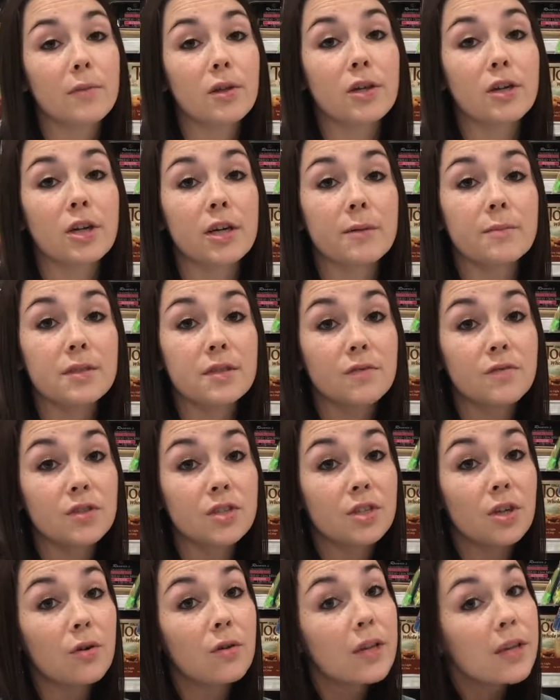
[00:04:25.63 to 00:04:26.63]
milligrams of
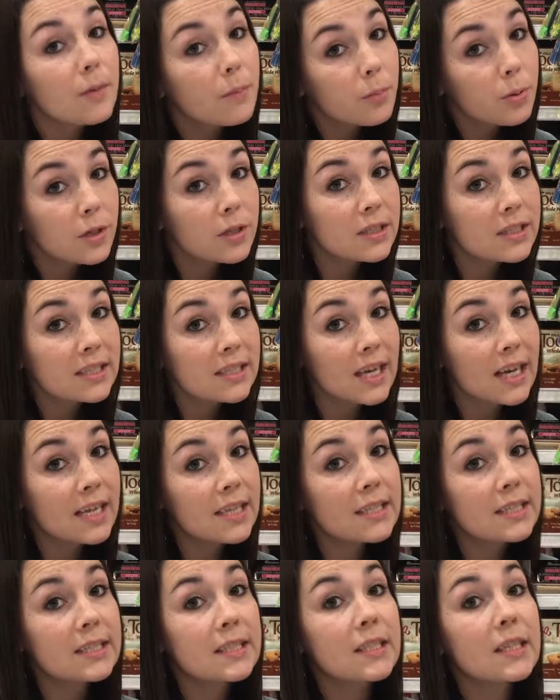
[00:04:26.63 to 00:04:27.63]
sodium per
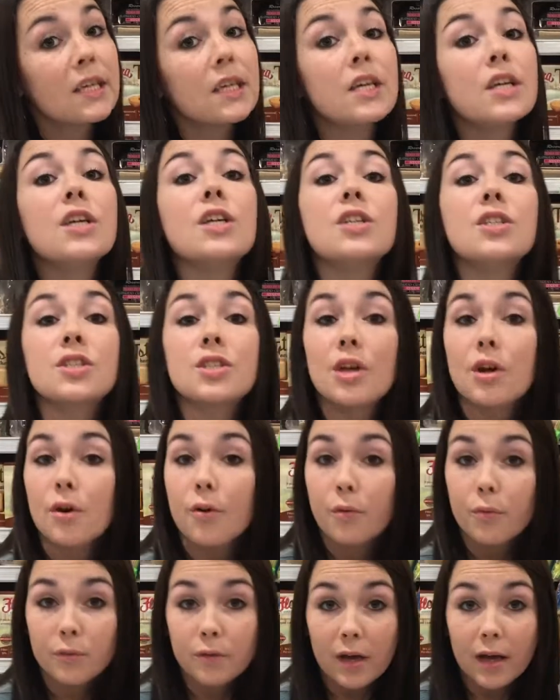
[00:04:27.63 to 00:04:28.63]
slice,
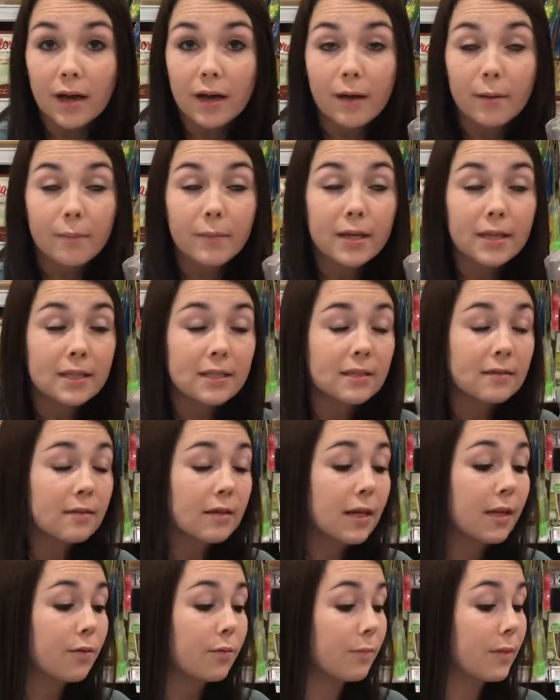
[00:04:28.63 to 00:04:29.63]
so
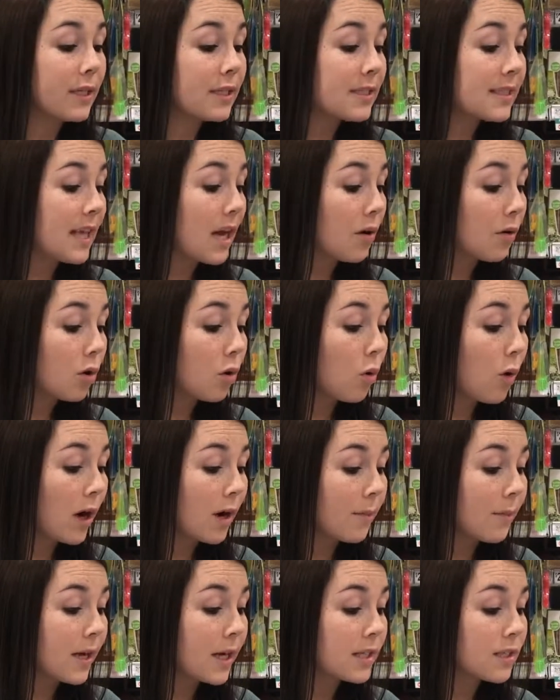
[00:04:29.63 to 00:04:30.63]
it meets that
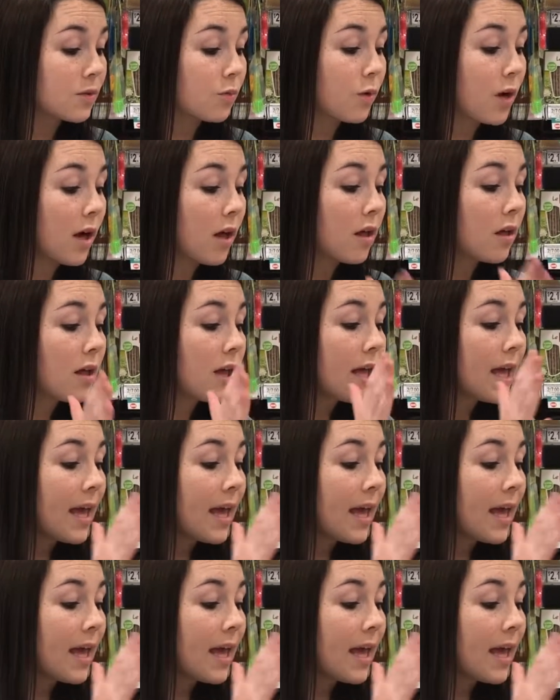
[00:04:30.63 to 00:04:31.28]
requirement as well.